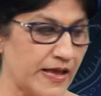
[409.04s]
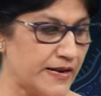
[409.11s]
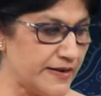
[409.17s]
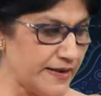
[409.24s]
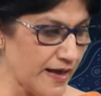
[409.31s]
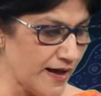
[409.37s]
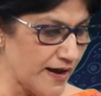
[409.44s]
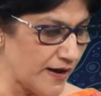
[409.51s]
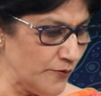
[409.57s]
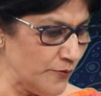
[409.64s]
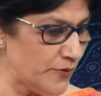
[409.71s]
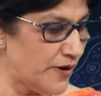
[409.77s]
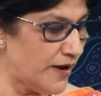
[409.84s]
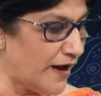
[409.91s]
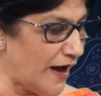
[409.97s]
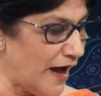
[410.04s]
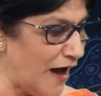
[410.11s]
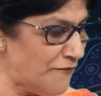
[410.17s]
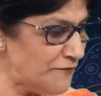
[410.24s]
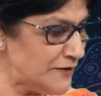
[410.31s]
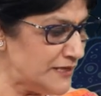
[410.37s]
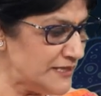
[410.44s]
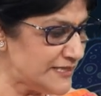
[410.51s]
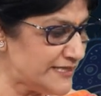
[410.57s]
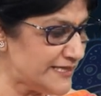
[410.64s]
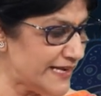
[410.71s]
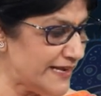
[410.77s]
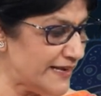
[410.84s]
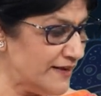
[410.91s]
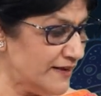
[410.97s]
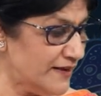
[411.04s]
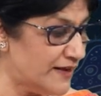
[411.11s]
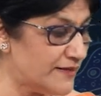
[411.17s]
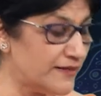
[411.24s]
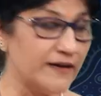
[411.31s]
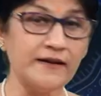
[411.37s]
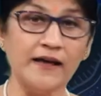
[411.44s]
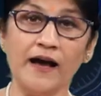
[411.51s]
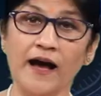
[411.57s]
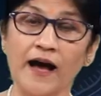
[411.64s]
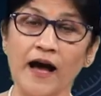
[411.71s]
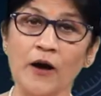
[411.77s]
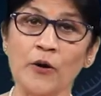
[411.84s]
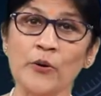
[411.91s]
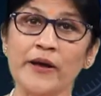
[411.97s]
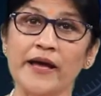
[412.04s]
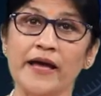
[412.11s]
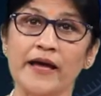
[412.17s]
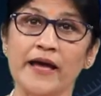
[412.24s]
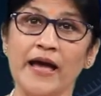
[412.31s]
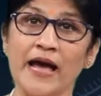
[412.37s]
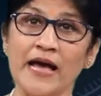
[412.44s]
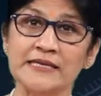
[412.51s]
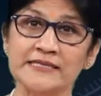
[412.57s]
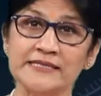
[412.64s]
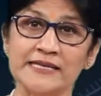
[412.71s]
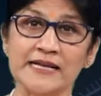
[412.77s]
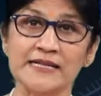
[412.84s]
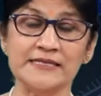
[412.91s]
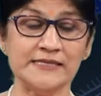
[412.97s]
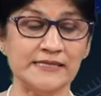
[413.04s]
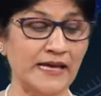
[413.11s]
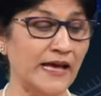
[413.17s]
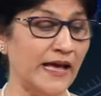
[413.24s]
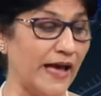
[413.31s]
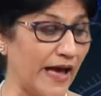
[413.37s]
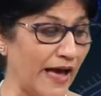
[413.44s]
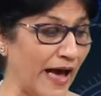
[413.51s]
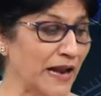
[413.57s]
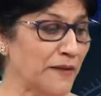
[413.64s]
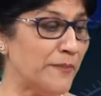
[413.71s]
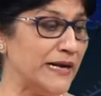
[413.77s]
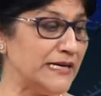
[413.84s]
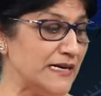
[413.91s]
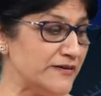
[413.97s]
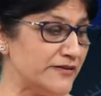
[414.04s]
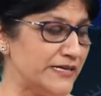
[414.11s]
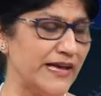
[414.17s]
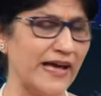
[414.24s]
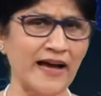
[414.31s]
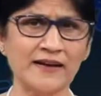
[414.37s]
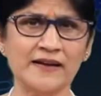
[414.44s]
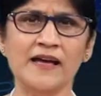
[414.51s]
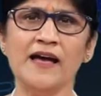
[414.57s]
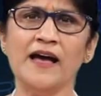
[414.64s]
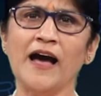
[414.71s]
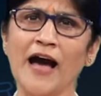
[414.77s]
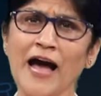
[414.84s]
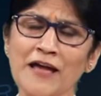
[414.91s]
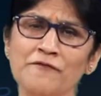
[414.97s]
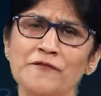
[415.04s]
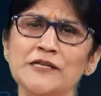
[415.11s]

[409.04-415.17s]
Now, after seeing that how acids and metal react, I